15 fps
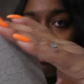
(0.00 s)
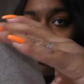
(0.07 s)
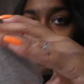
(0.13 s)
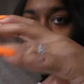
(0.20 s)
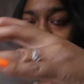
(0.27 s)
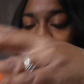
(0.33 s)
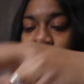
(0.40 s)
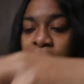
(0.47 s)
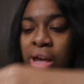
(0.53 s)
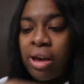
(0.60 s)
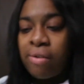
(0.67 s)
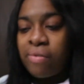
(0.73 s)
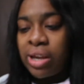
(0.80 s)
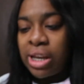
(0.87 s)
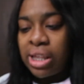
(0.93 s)
one, I don't
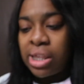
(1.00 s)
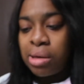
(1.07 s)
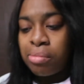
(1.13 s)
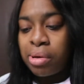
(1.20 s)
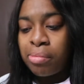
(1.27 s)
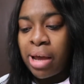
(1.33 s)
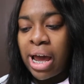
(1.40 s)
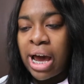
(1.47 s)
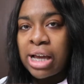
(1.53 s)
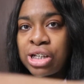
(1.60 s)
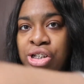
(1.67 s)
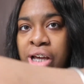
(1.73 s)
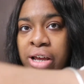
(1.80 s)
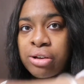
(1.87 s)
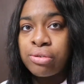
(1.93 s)
have anything but my
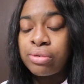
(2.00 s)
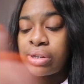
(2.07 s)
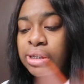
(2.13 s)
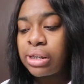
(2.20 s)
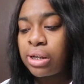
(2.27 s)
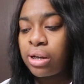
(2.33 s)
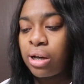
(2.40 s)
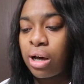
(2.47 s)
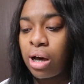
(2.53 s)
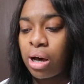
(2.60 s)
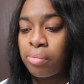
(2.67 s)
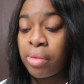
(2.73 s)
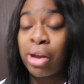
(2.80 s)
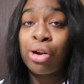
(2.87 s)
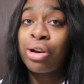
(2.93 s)
eyeshadows
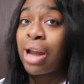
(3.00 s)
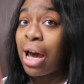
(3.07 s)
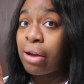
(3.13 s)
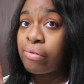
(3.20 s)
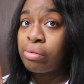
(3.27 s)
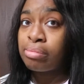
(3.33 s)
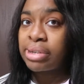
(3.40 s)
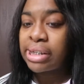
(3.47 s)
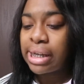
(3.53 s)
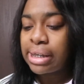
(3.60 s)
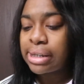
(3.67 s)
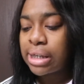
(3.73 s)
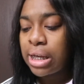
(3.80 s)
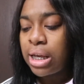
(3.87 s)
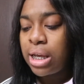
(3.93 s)
that are not from
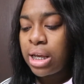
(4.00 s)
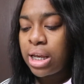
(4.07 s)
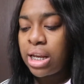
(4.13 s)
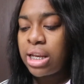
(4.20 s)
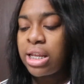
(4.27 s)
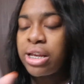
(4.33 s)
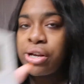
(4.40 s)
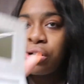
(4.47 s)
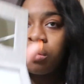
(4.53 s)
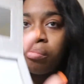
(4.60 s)
Seint in here,